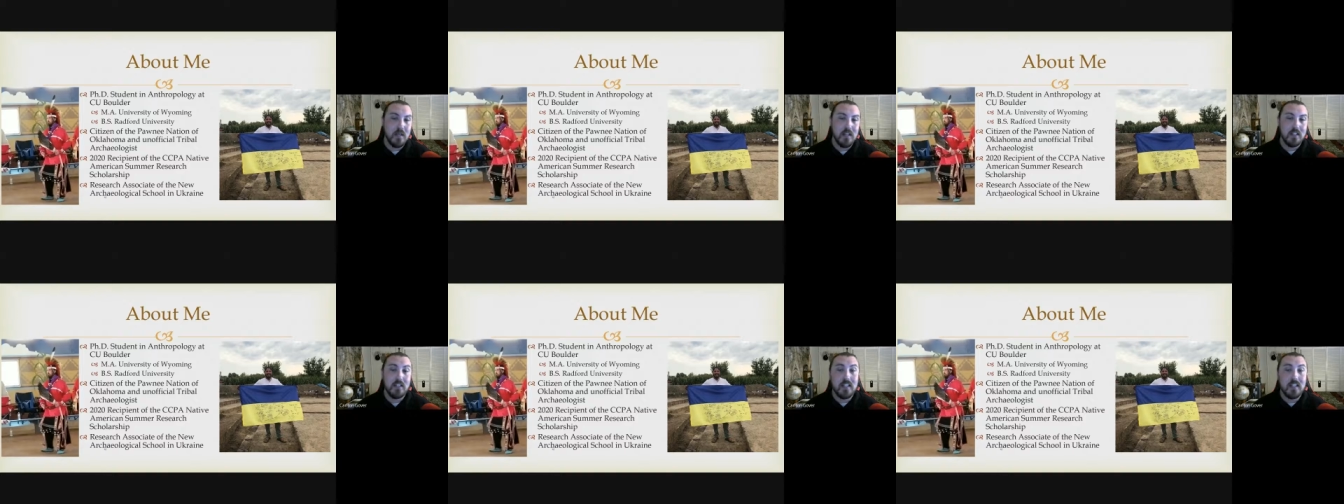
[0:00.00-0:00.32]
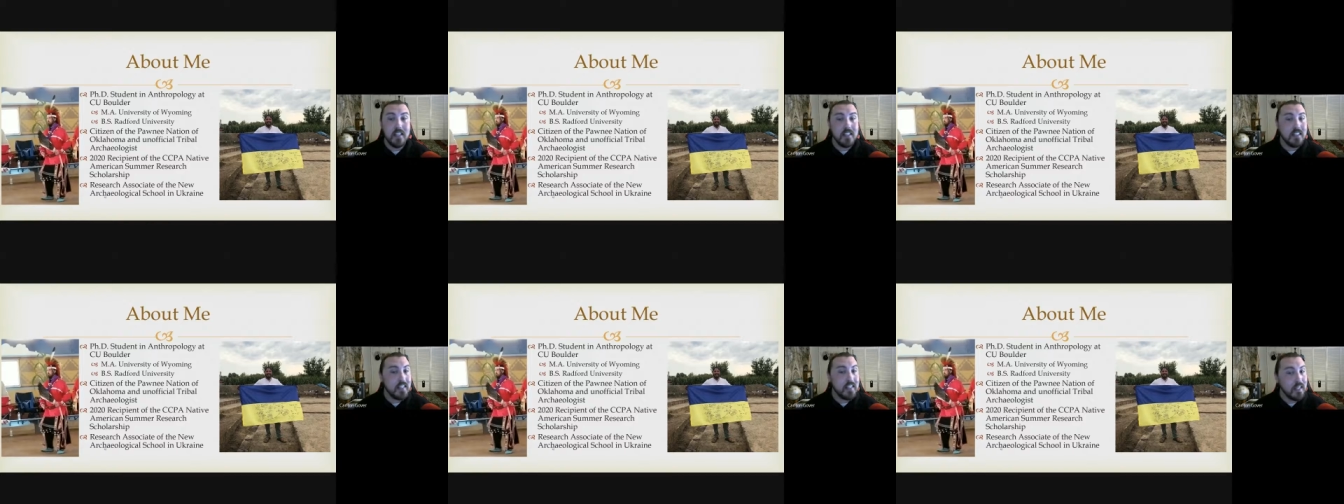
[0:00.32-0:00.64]

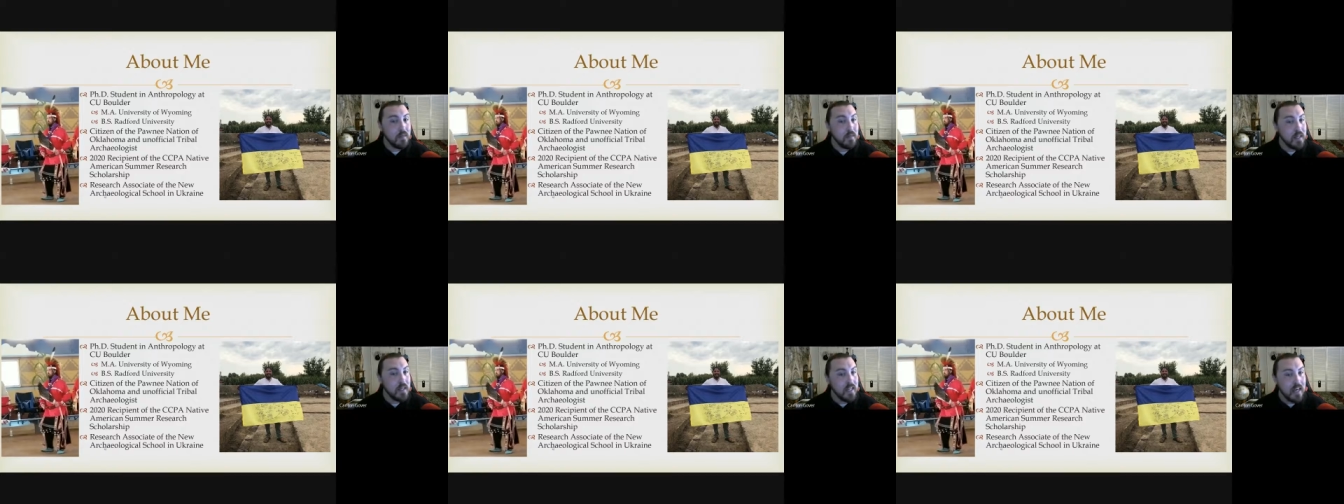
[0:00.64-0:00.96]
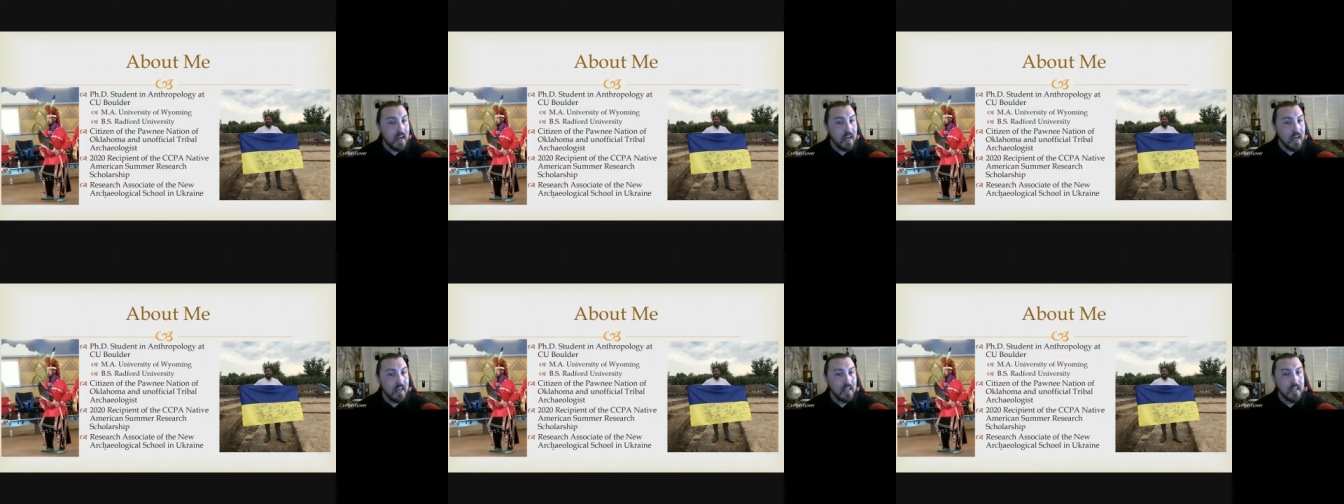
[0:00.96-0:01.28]

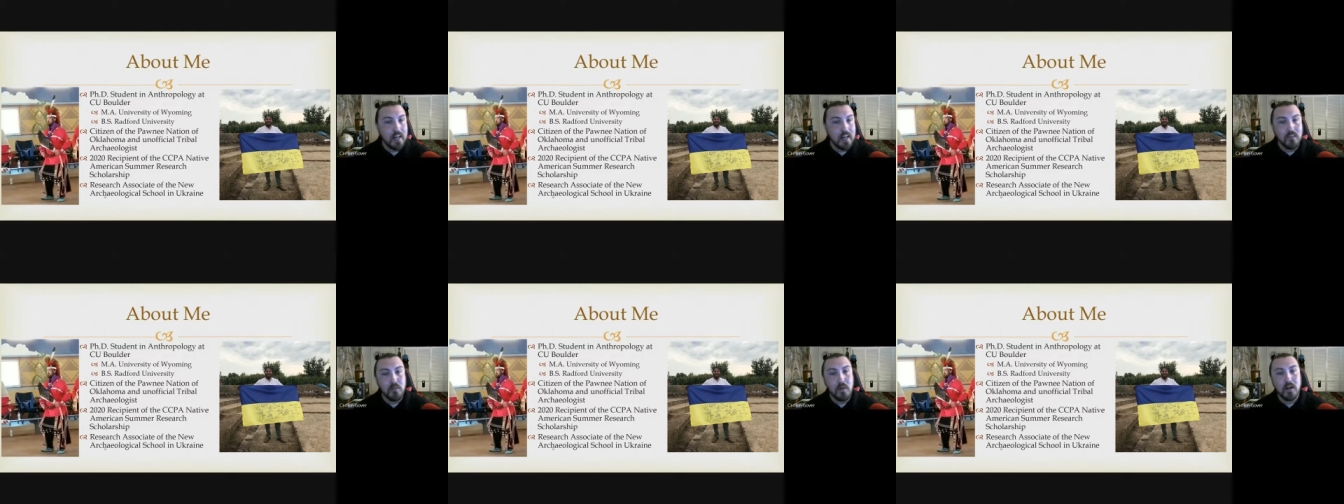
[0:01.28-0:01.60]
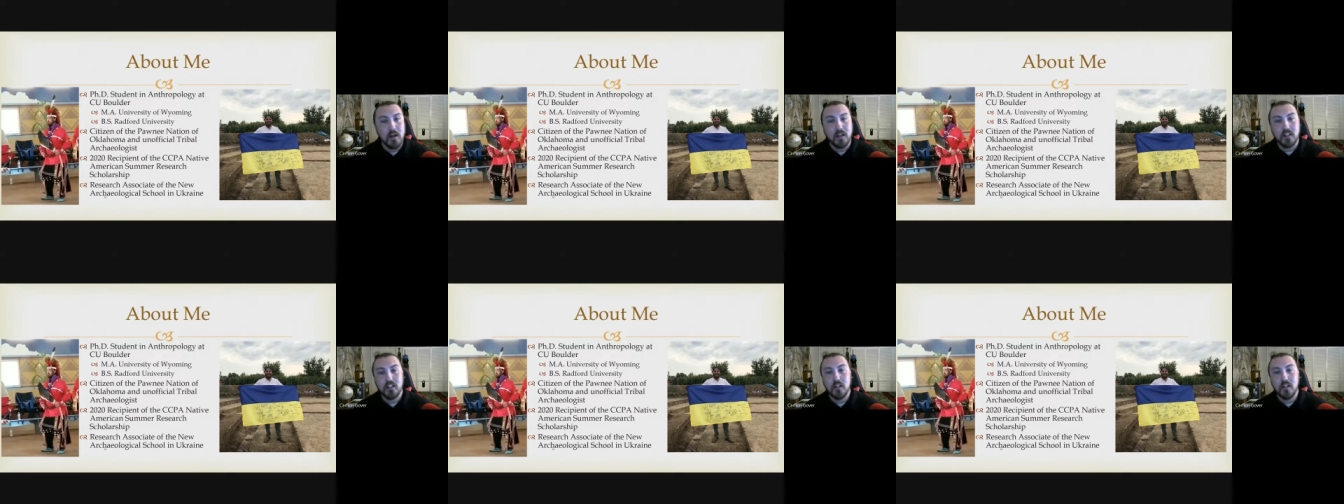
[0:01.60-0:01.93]
CCPA Native
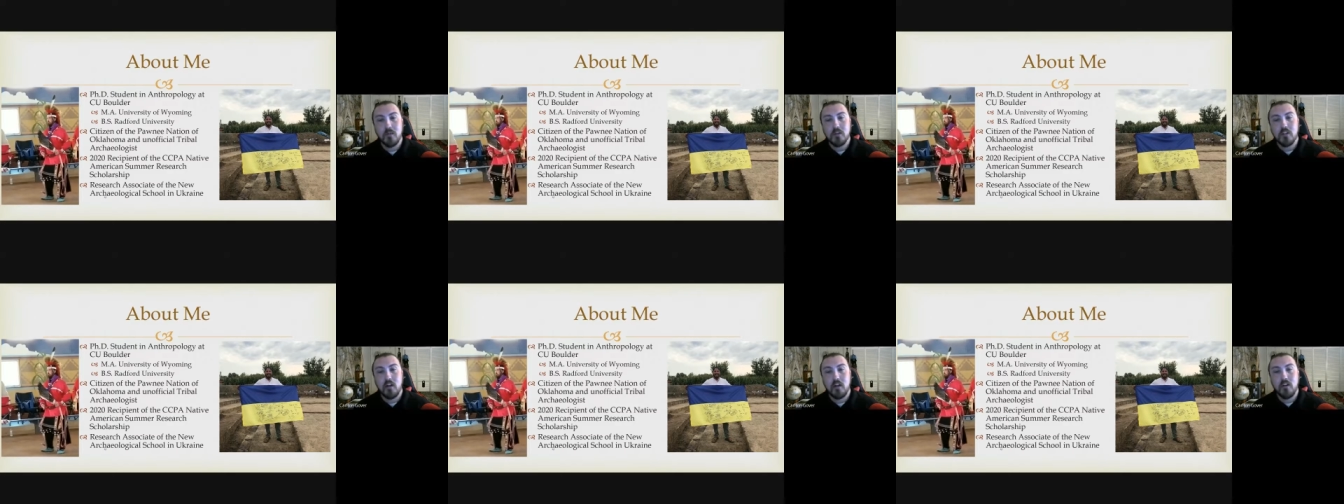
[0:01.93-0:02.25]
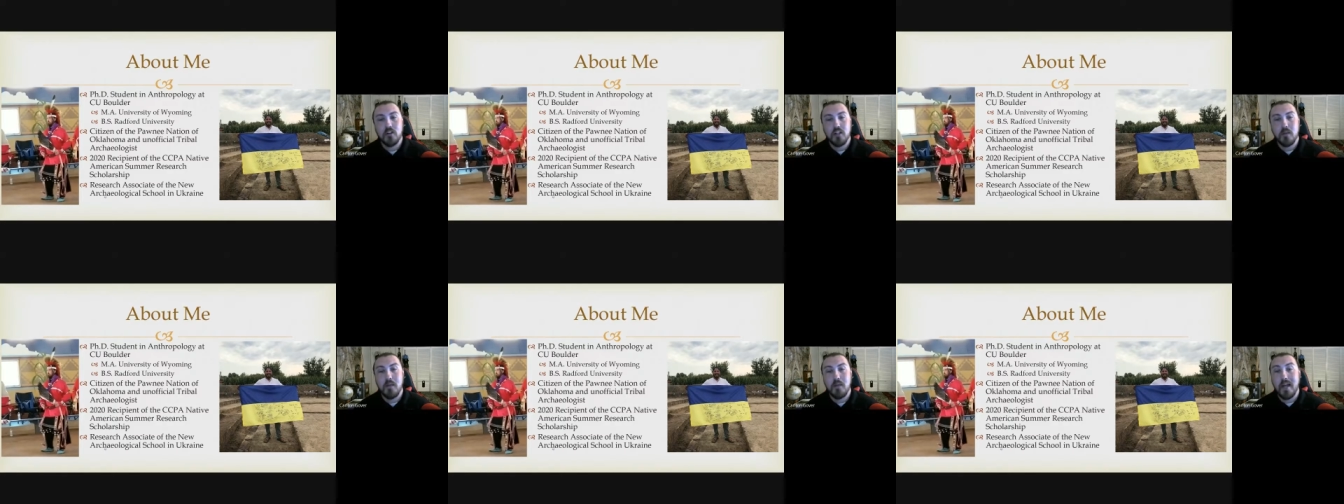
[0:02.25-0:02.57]
American Summer Scholarship,